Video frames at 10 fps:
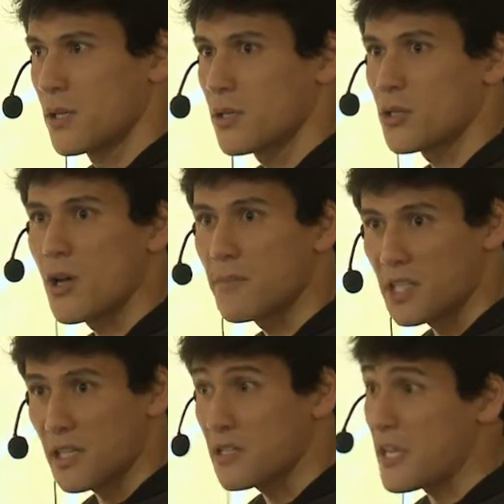Some
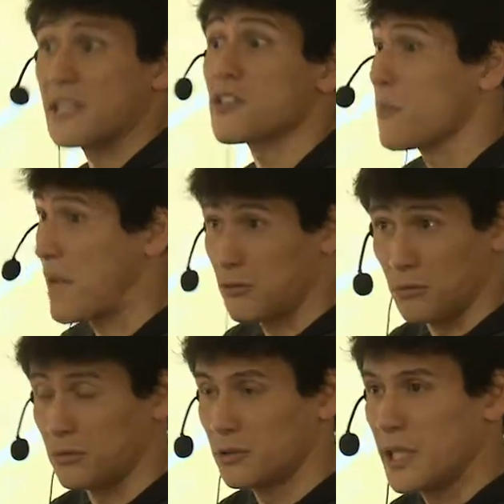kids and some
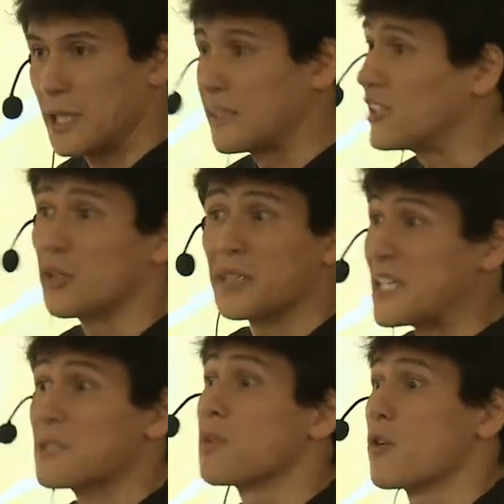adults, they don't
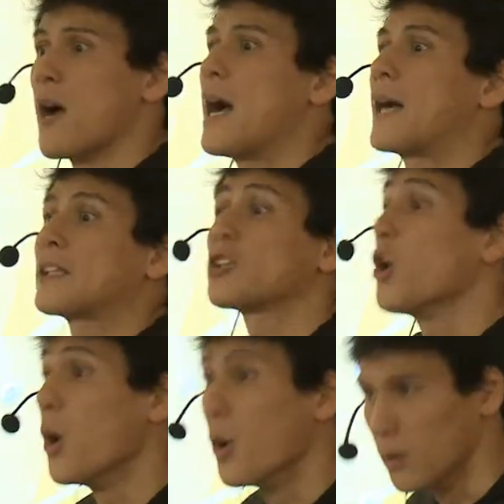explore at
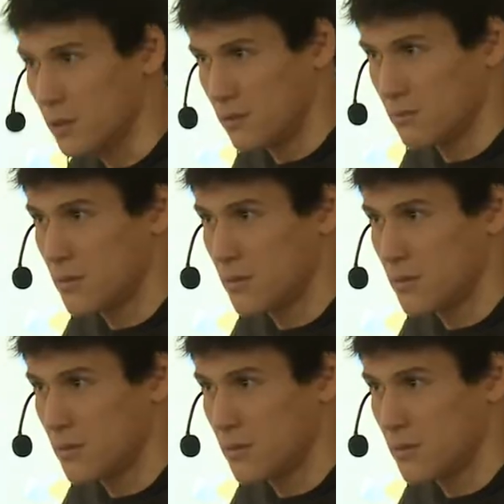all.